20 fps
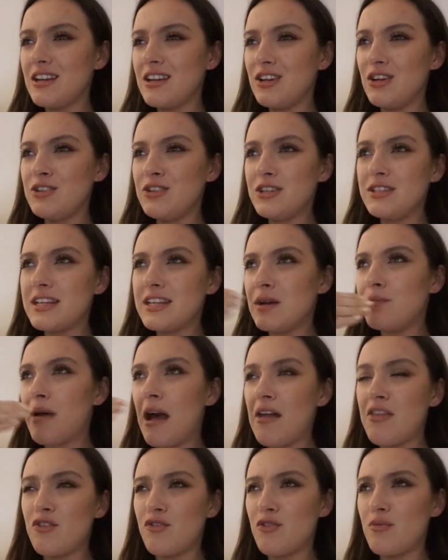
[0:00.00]
London sound
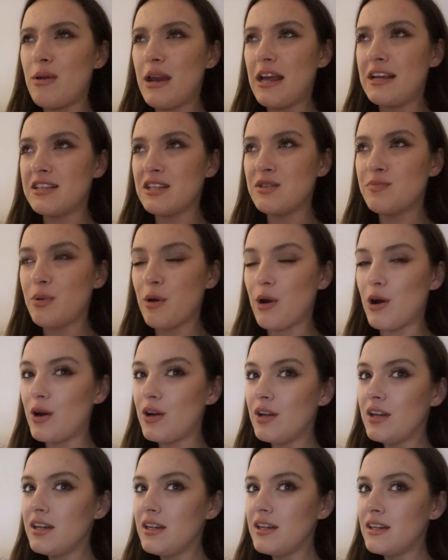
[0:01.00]
better than other places,
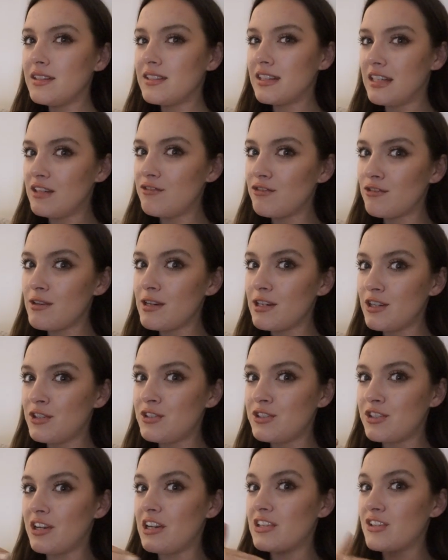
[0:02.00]
but delivery in
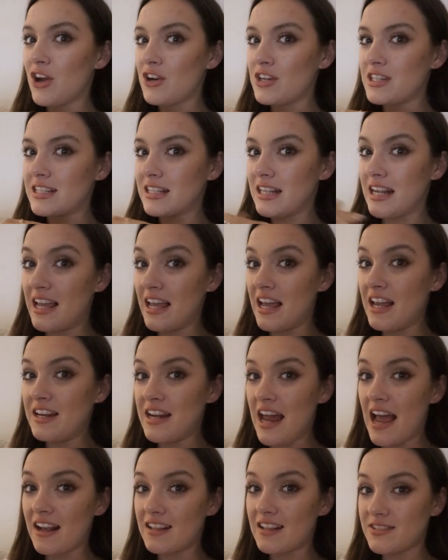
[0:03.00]
London is honestly
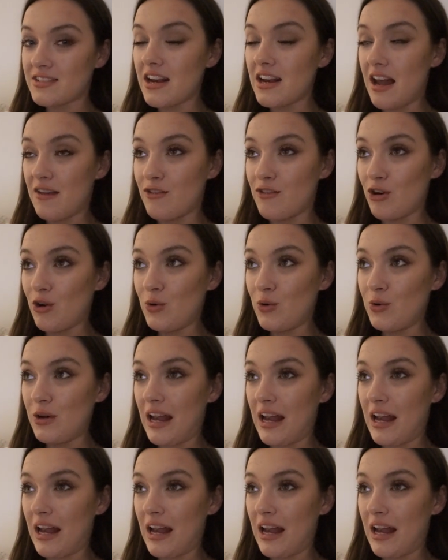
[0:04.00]
next level.